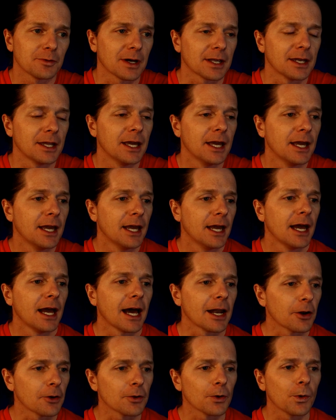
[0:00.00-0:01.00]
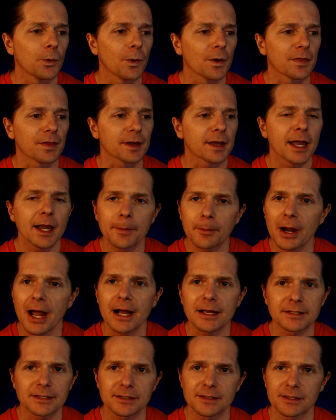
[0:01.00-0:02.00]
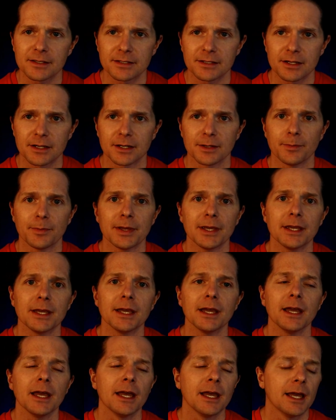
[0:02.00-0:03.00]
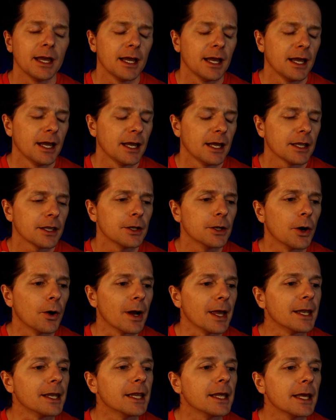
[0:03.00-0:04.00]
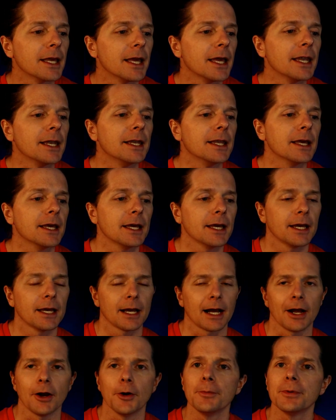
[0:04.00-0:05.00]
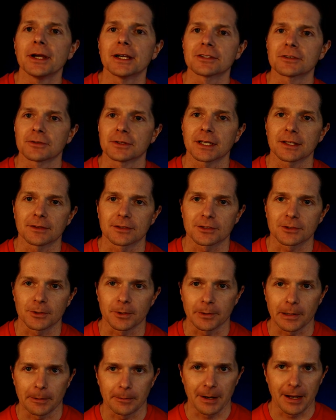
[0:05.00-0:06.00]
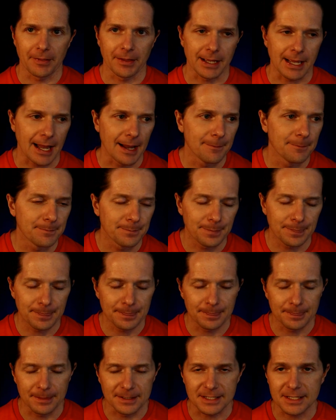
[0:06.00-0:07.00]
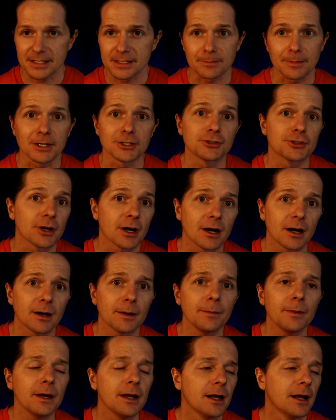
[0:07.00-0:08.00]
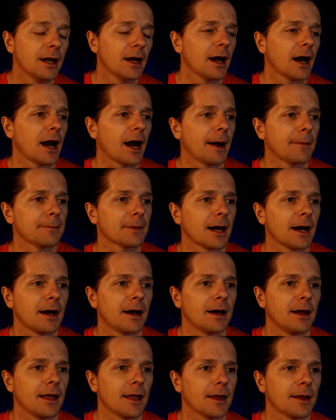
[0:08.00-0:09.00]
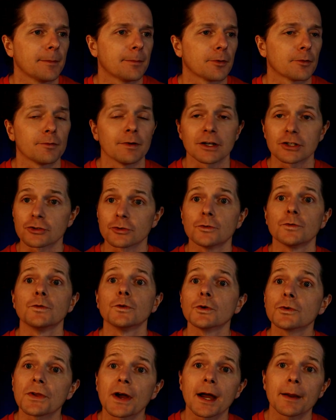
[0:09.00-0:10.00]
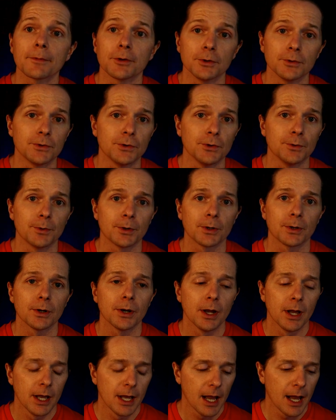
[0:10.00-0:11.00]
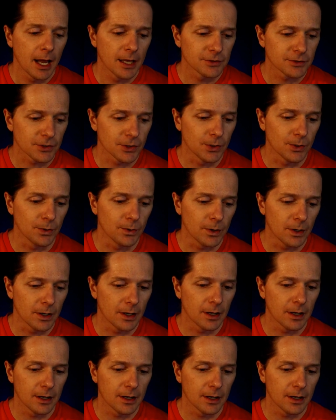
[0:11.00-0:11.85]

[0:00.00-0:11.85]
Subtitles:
fun. I don't know what the camera access is going to be, and I hope you guys don't take this the wrong way, right? Like, this isn't my job. I'm not a professional full-time YouTuber. So